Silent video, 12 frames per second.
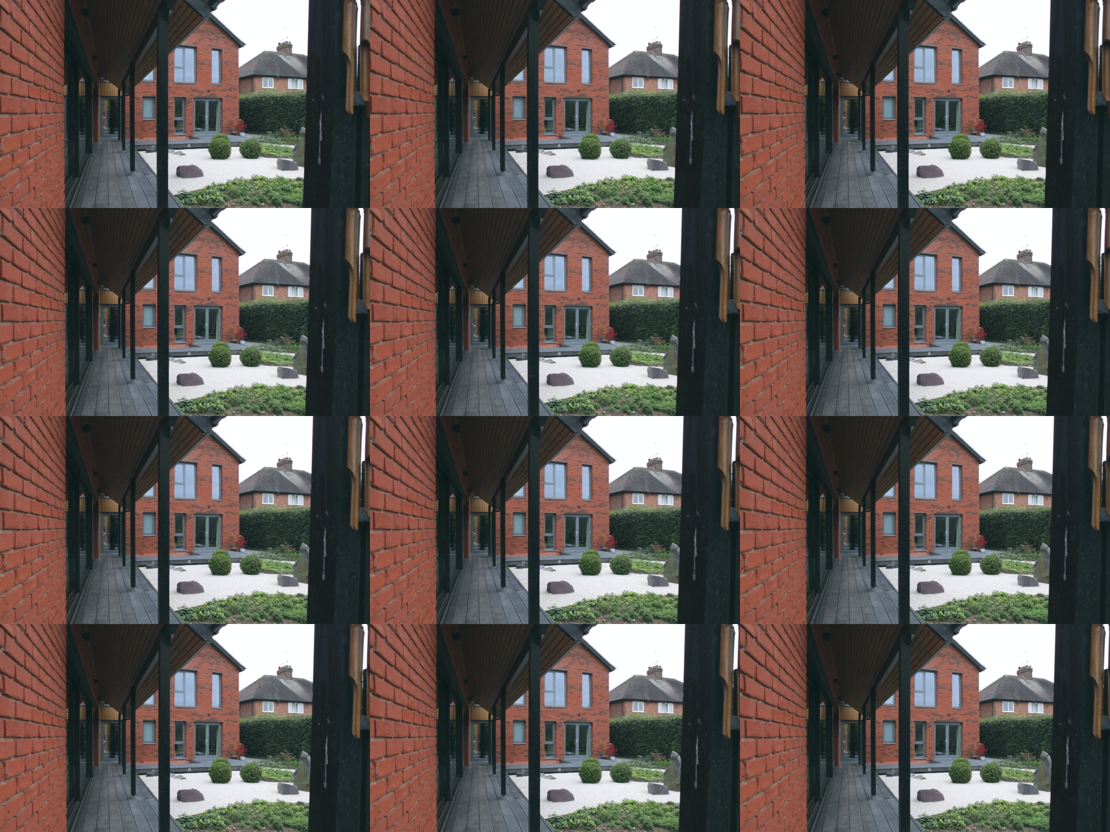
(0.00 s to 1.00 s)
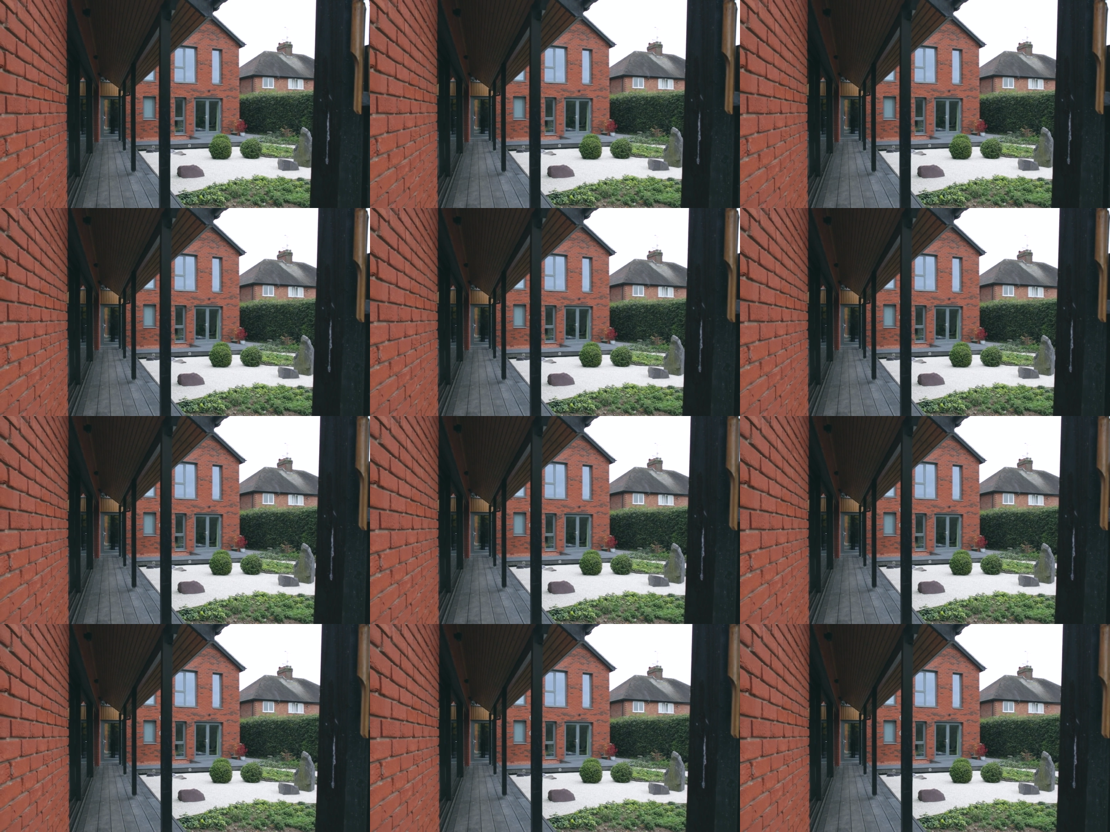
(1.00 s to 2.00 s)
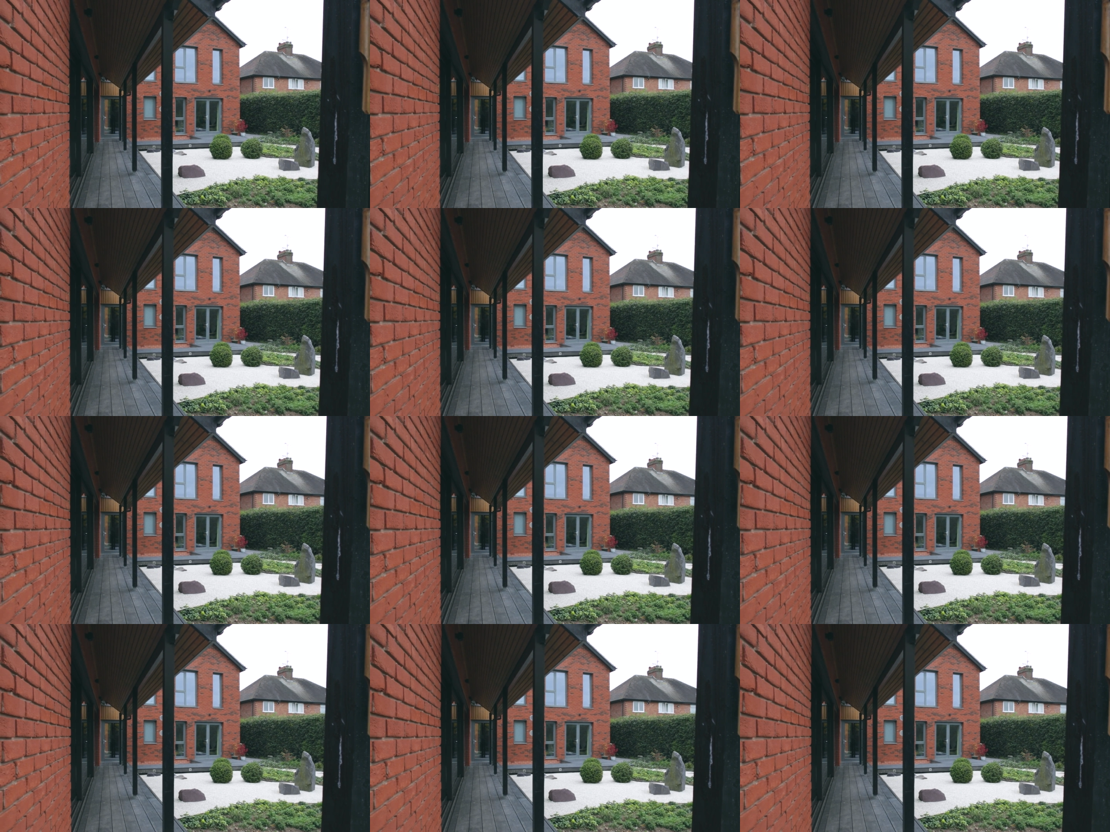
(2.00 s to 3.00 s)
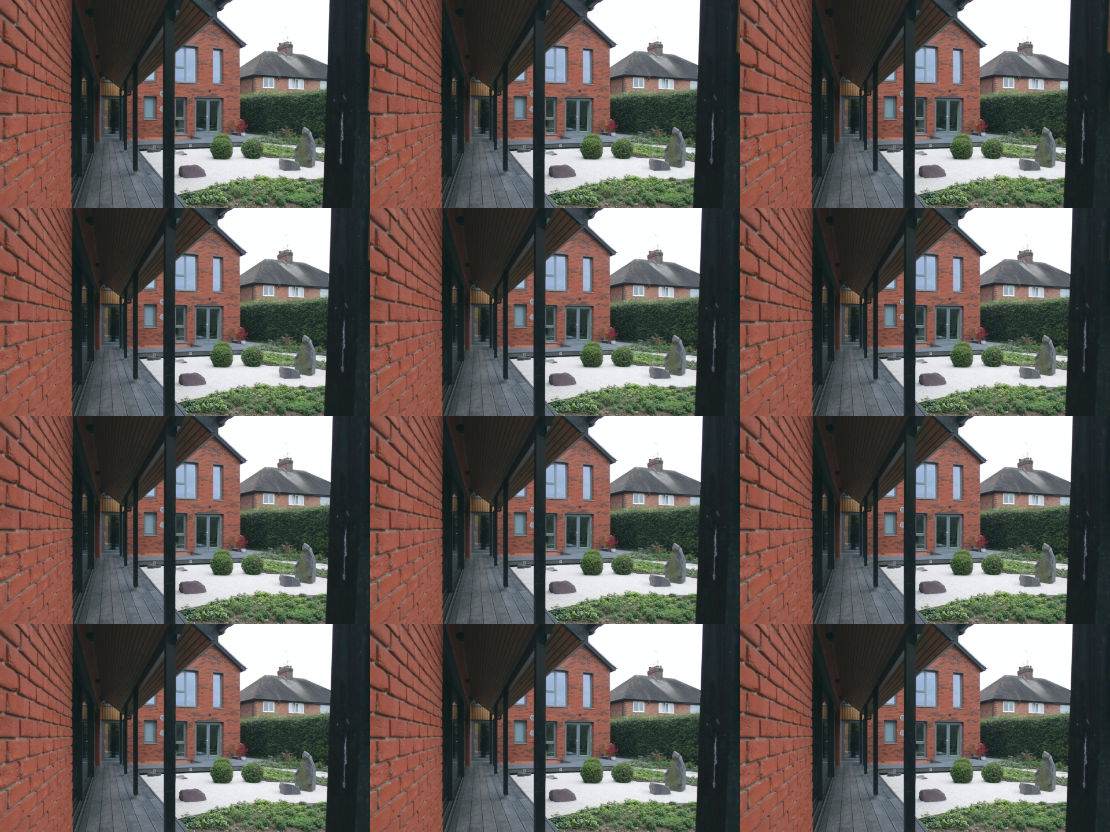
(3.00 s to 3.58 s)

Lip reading: Nobody's mouth can be seen.